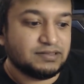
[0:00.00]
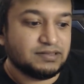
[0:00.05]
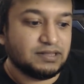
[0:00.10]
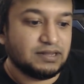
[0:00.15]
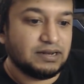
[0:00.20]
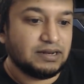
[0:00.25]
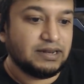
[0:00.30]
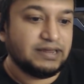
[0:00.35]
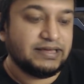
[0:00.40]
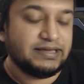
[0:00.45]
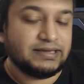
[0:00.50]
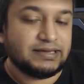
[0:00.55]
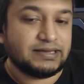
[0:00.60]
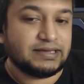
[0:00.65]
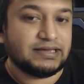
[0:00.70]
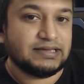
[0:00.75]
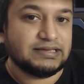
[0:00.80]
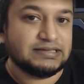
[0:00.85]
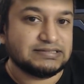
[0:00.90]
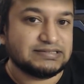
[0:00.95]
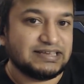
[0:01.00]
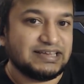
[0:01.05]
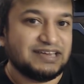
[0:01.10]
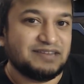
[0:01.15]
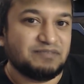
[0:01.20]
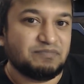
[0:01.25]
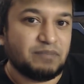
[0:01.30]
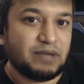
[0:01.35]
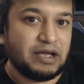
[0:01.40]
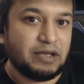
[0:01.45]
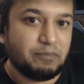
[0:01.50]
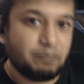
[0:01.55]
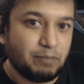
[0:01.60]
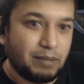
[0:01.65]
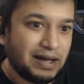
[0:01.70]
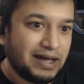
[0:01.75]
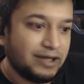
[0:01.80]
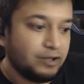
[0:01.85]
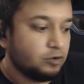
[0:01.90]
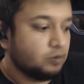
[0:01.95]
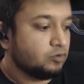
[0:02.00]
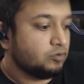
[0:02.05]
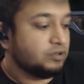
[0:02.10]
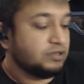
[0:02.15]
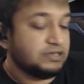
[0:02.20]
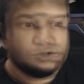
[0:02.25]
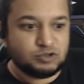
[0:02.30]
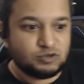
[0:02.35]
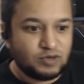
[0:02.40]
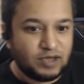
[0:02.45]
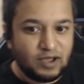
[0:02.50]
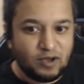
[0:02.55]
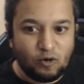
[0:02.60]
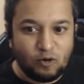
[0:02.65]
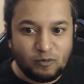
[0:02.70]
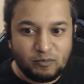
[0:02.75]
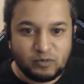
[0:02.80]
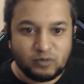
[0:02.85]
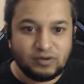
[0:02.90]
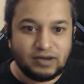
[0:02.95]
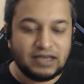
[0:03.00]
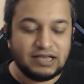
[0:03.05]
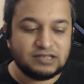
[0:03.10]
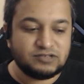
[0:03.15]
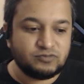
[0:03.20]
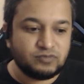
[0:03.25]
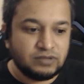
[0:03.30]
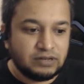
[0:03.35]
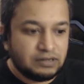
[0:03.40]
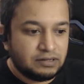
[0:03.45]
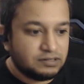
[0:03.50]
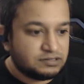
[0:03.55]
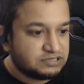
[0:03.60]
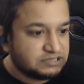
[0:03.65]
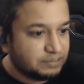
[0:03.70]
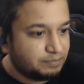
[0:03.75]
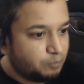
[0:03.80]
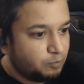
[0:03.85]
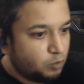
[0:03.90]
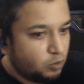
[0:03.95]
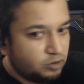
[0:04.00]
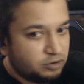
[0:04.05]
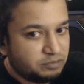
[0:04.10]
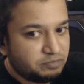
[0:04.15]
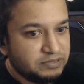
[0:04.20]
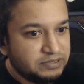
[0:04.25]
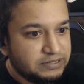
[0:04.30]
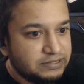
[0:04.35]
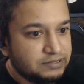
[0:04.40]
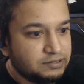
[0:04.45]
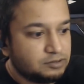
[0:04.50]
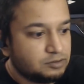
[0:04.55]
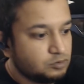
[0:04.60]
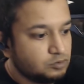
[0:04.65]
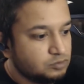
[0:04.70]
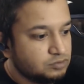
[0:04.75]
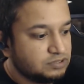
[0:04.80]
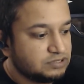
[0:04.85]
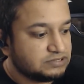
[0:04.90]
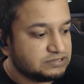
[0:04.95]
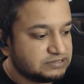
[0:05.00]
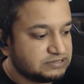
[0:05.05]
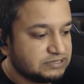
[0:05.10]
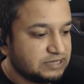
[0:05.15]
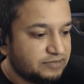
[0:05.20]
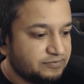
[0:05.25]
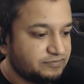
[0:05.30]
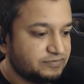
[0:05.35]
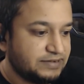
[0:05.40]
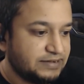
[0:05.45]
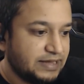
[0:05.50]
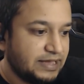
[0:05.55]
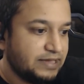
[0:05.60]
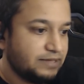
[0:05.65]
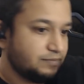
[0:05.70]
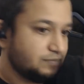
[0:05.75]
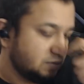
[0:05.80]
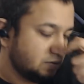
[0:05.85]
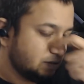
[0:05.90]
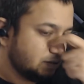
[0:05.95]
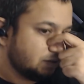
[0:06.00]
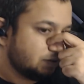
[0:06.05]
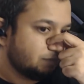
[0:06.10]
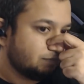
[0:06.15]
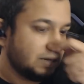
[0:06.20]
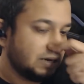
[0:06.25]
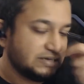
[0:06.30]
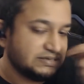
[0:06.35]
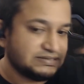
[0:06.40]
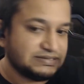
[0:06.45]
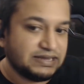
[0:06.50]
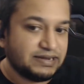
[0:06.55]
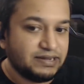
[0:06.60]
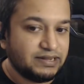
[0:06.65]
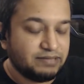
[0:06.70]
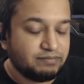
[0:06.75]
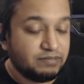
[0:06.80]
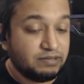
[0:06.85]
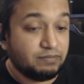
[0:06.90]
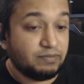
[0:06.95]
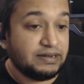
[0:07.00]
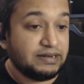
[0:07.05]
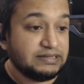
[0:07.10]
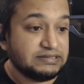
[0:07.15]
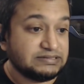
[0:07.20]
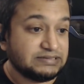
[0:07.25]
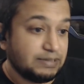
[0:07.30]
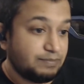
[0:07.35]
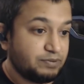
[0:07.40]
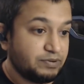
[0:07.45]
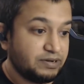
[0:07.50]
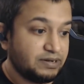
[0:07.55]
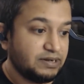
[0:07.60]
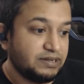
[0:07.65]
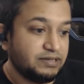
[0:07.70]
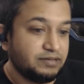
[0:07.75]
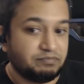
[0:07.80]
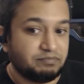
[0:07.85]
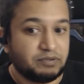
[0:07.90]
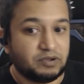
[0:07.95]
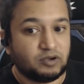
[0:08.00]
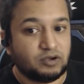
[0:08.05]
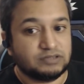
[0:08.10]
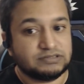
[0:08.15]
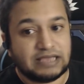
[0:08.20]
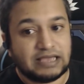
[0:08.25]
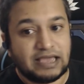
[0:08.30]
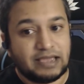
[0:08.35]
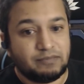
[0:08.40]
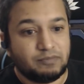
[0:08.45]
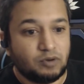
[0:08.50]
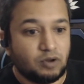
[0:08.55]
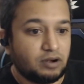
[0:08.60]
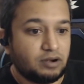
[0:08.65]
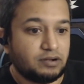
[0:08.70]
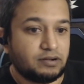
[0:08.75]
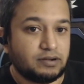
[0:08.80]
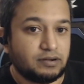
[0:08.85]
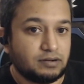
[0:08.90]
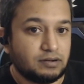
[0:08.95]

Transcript: The link is in my bio. So I hope you guys will support me through this tough time by sending me money separately because I'm not